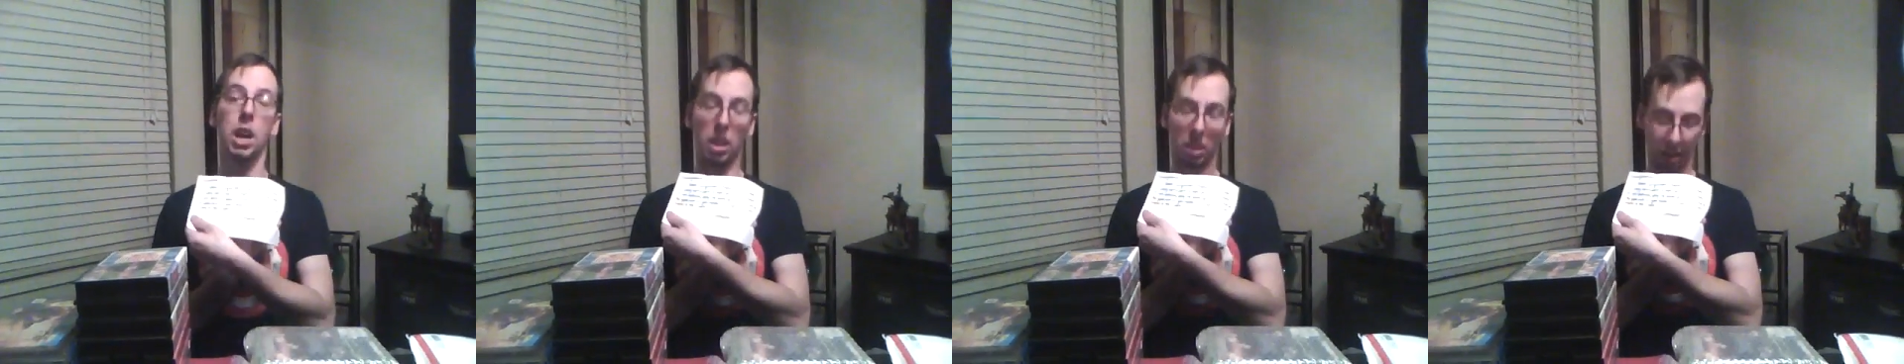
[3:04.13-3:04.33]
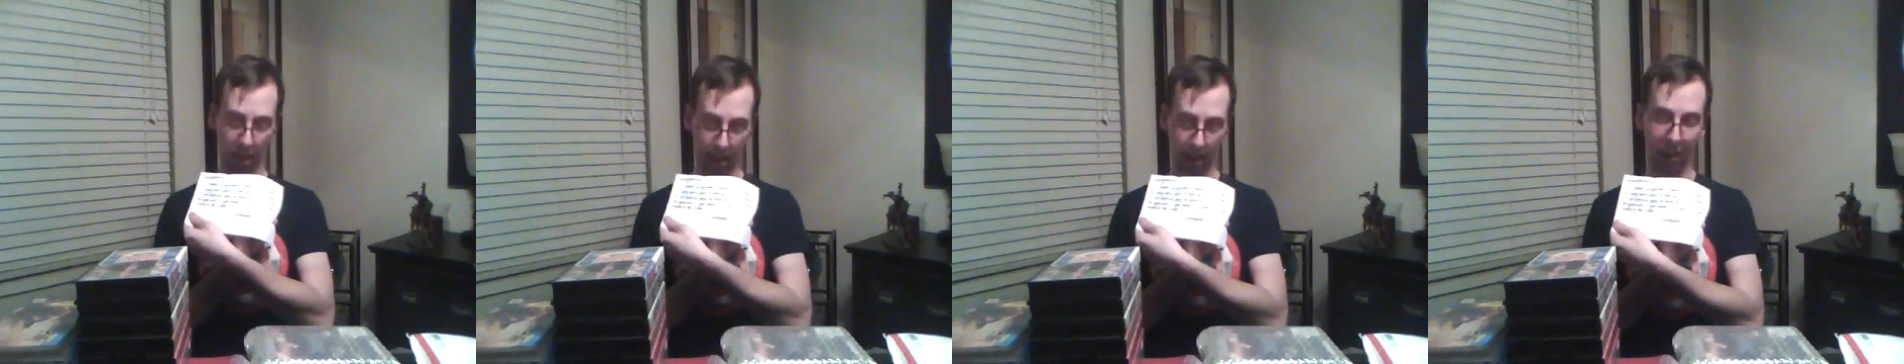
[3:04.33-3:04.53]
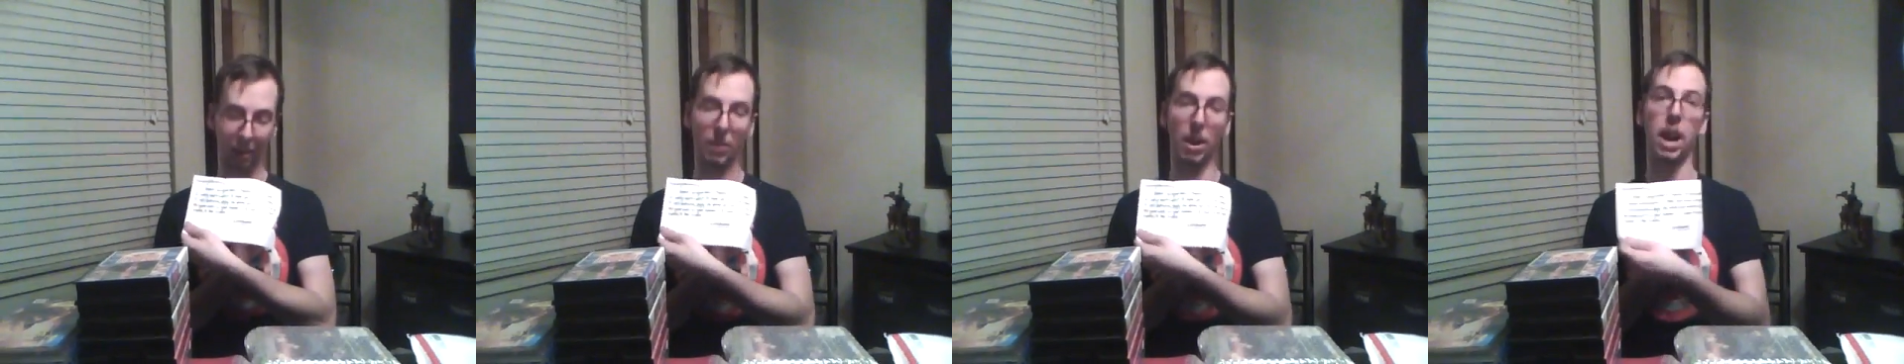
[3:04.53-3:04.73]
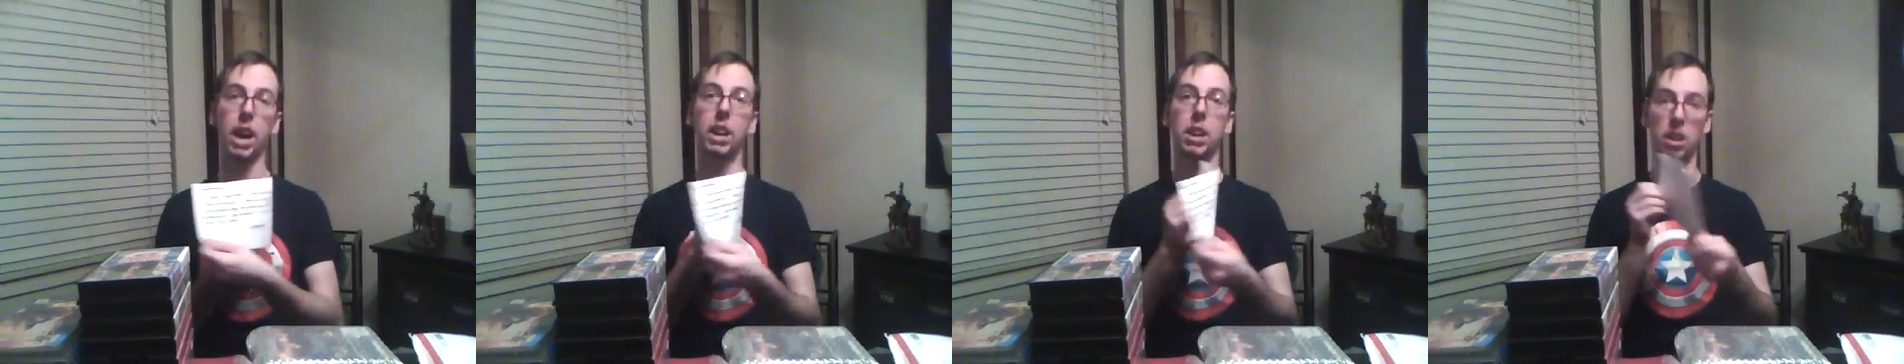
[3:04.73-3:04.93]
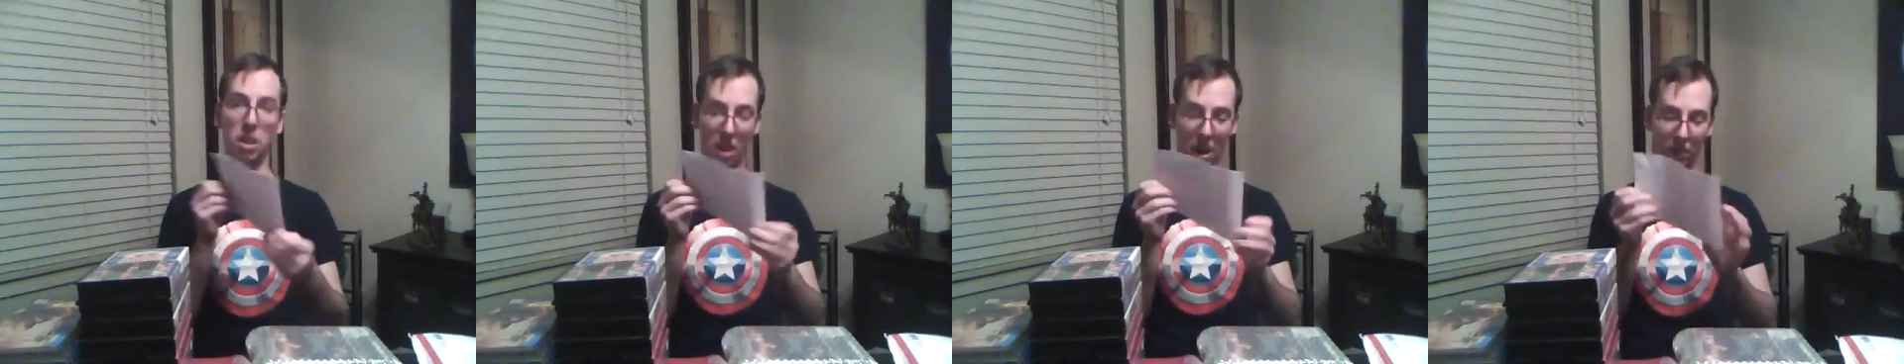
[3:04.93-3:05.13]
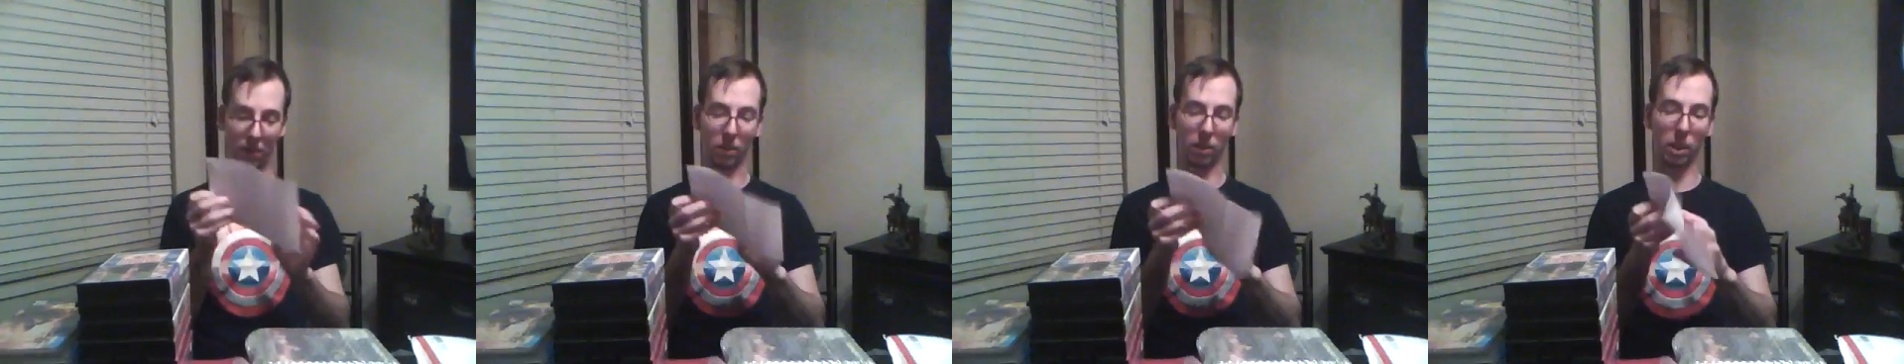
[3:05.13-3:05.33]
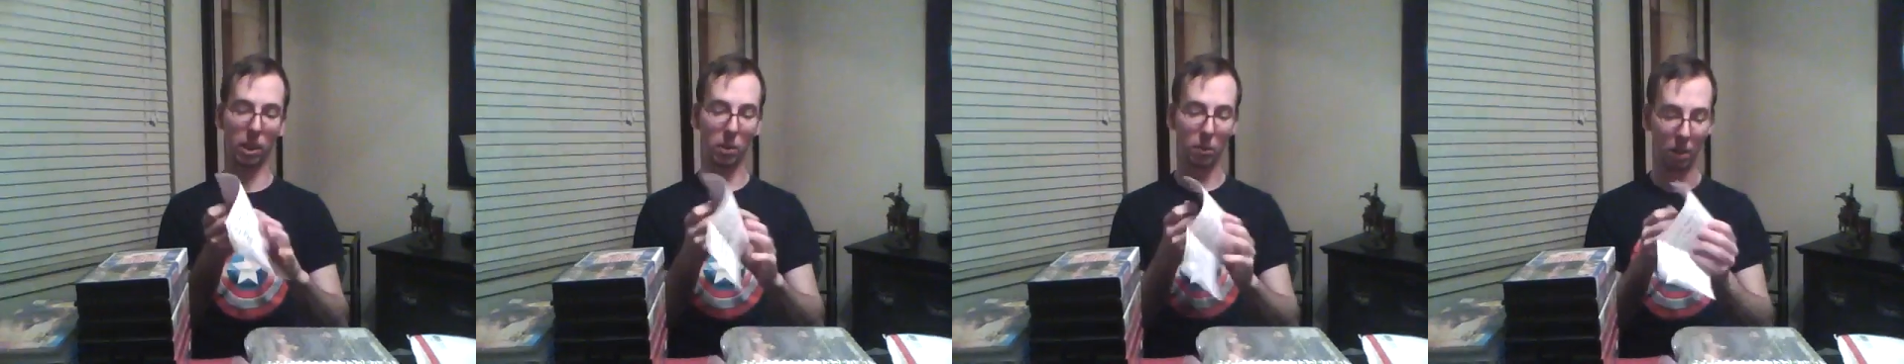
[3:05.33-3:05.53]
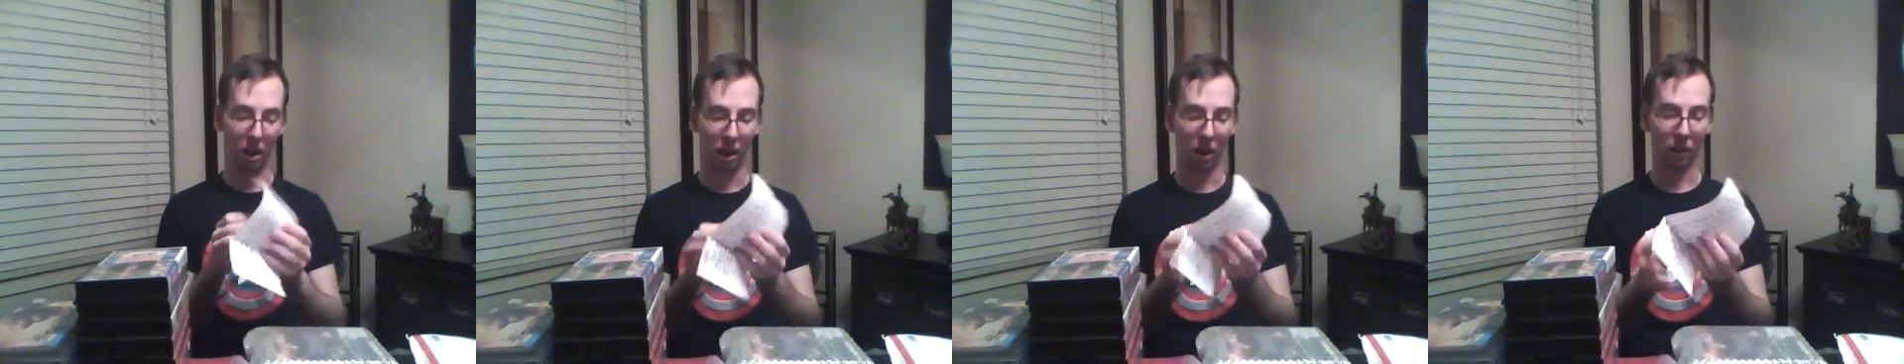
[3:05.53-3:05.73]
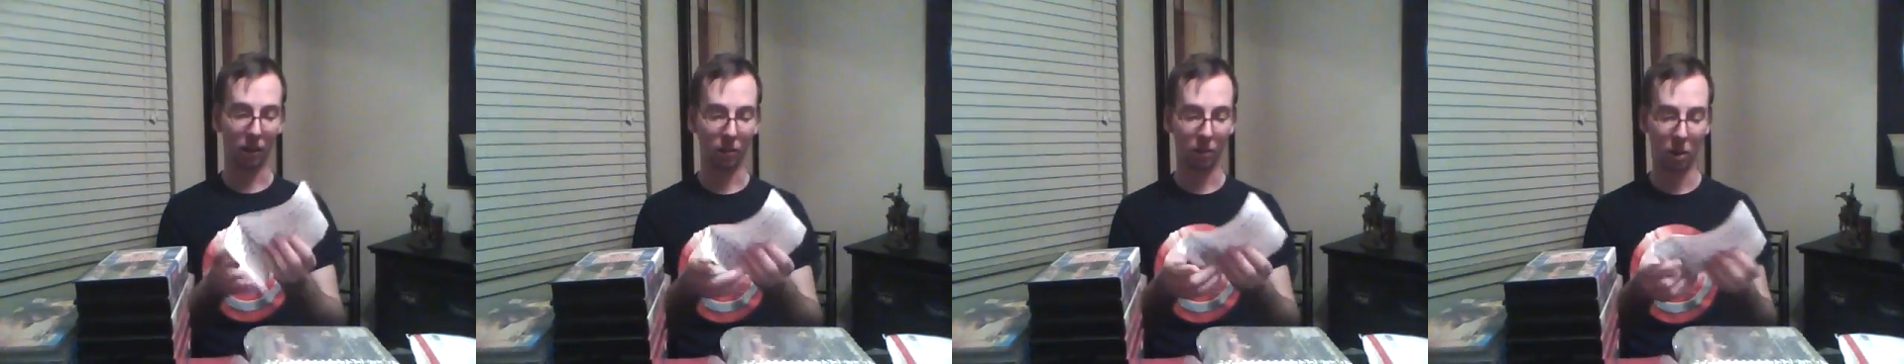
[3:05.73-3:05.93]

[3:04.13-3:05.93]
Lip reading: Thank you, man. Definitely will.